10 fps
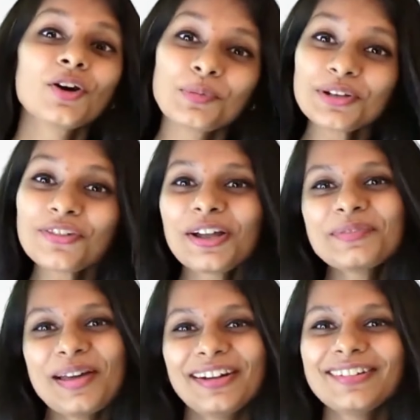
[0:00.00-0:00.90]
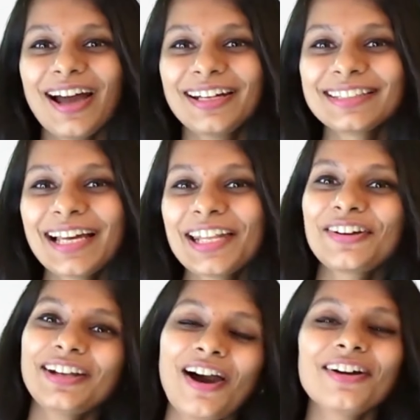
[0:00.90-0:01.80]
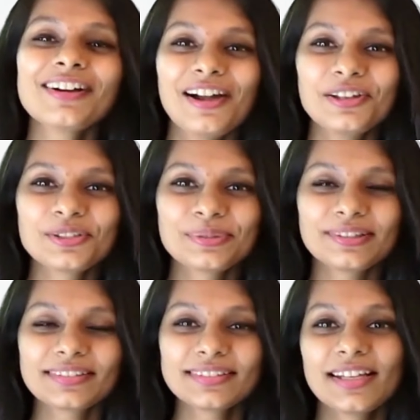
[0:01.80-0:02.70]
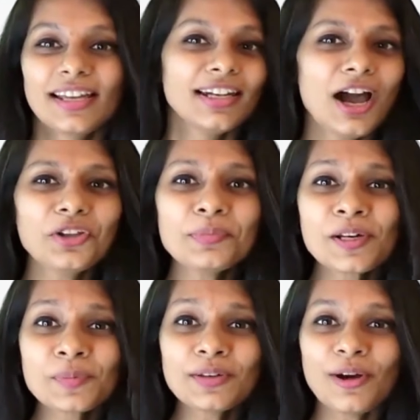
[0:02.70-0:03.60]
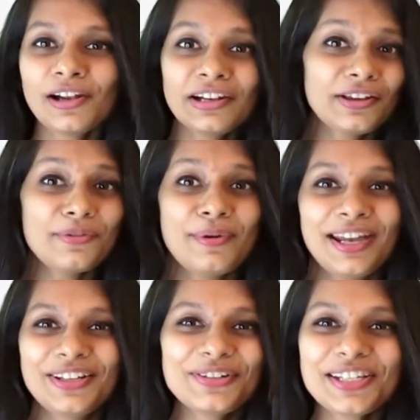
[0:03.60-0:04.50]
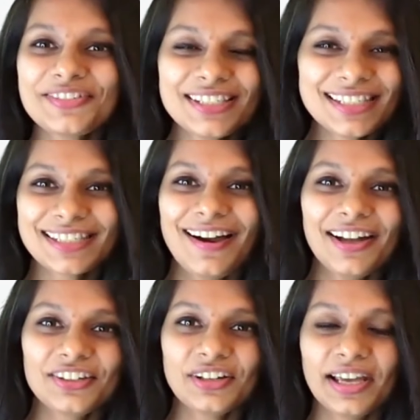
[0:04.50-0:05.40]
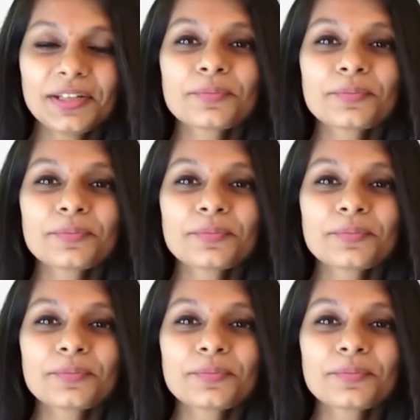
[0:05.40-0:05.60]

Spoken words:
hope you've got a better understanding on how colors work. Now you must be wondering, where do you even start, right?